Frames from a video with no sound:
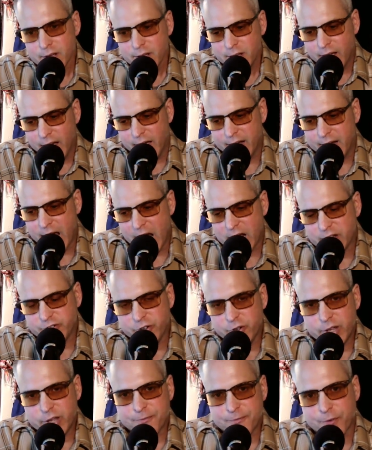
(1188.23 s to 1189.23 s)
And as you
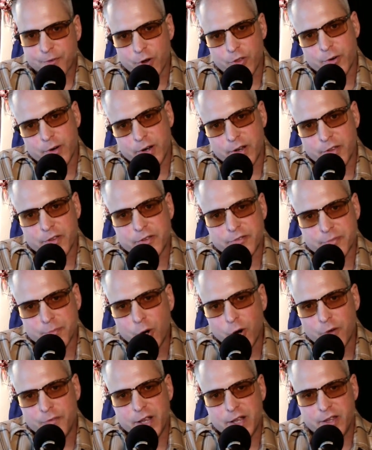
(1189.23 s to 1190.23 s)
get further into this
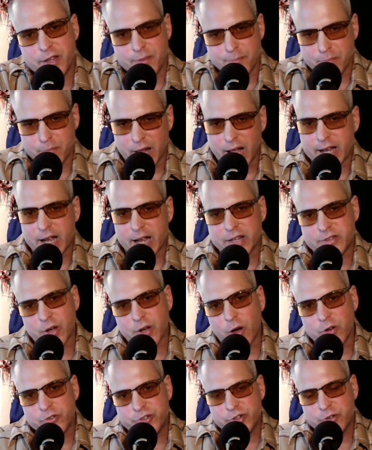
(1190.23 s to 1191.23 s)
movie, like I
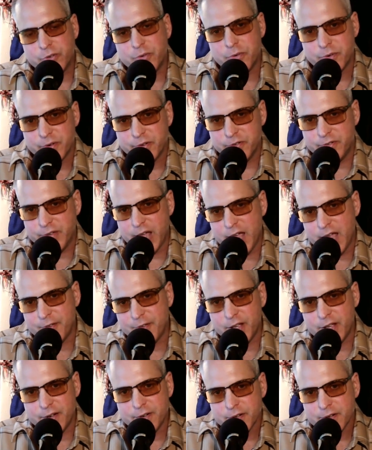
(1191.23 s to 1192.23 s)
told you,
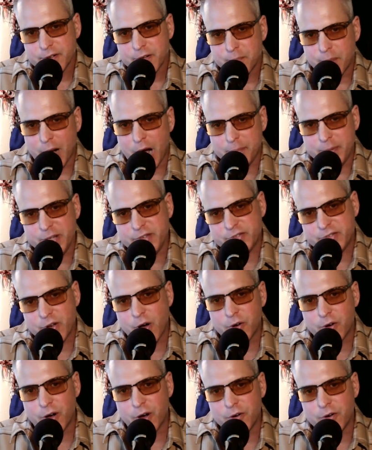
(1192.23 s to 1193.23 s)
David, Bobby
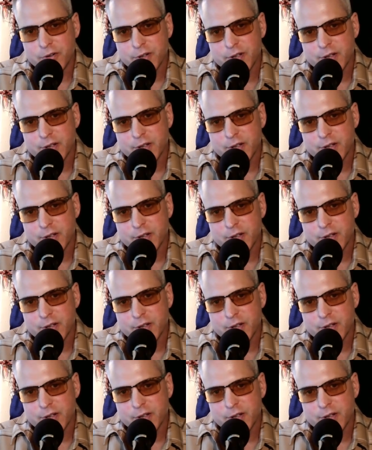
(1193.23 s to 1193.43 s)
Soto,